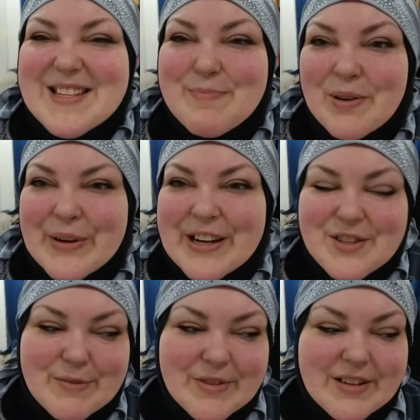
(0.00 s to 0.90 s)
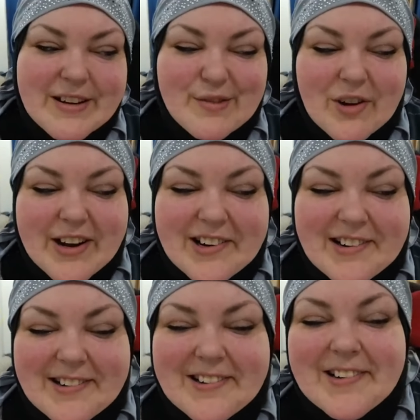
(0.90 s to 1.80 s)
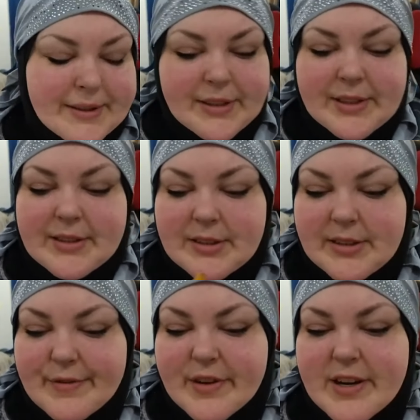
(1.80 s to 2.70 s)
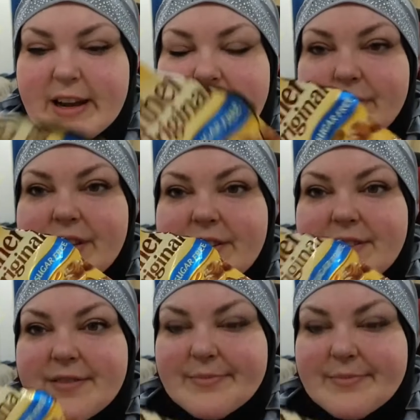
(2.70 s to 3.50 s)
it's burnt wieners from the hair fryer. I forgot I have these.